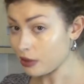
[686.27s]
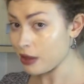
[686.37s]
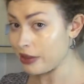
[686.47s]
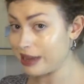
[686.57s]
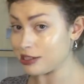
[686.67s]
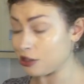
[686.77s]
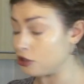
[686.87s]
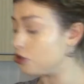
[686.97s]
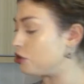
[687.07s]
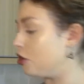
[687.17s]
That is a
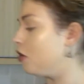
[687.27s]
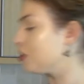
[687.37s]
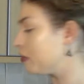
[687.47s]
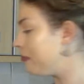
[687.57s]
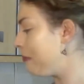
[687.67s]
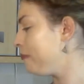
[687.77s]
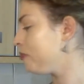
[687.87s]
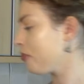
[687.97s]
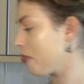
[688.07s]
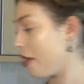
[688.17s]
good sauce.
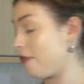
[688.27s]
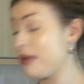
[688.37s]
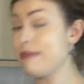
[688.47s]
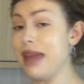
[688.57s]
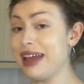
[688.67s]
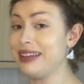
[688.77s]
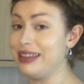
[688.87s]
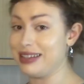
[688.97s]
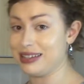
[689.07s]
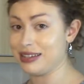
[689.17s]
I've been making
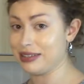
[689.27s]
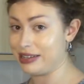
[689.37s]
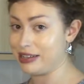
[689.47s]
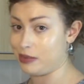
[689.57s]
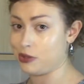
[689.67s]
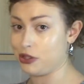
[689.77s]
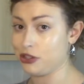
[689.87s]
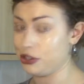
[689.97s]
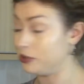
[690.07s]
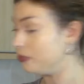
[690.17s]
this since I was a
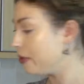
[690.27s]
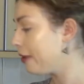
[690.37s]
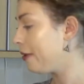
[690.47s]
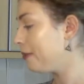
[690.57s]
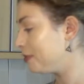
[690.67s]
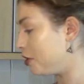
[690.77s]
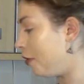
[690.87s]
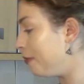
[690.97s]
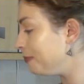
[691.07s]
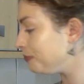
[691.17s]
student,
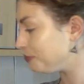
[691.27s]
so